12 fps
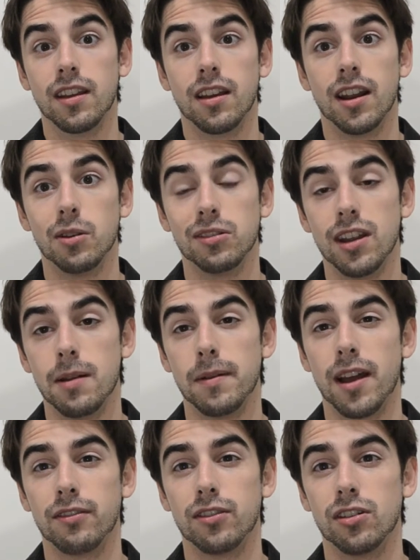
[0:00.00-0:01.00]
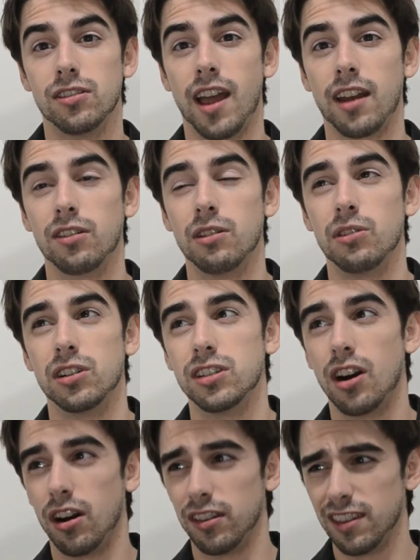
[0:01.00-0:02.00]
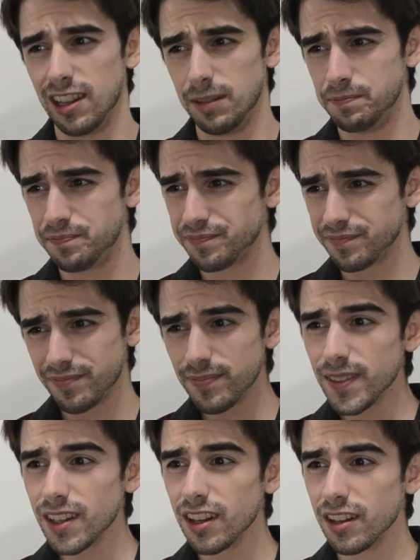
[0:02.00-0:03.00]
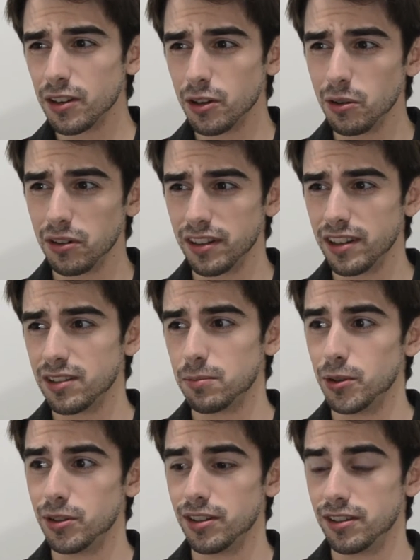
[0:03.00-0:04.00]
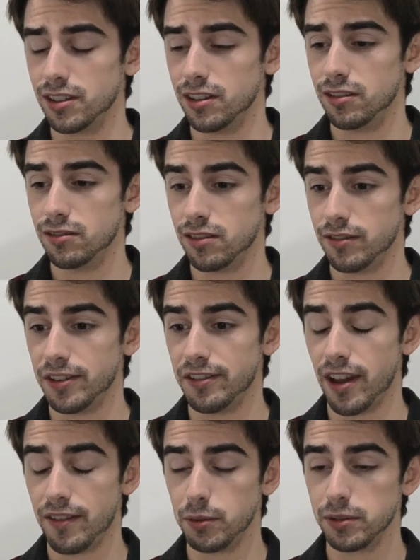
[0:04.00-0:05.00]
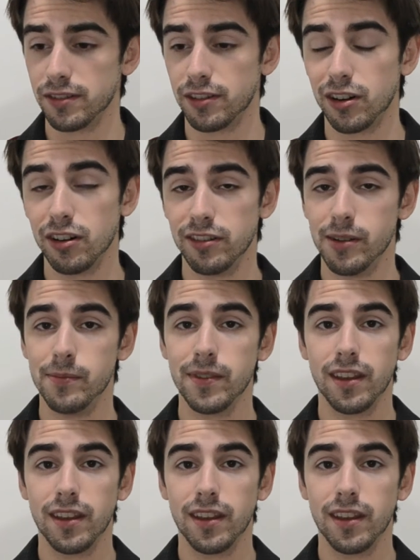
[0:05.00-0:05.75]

I was named after Zachary Richard, the New Orleans musician, if anyone's ever heard of him.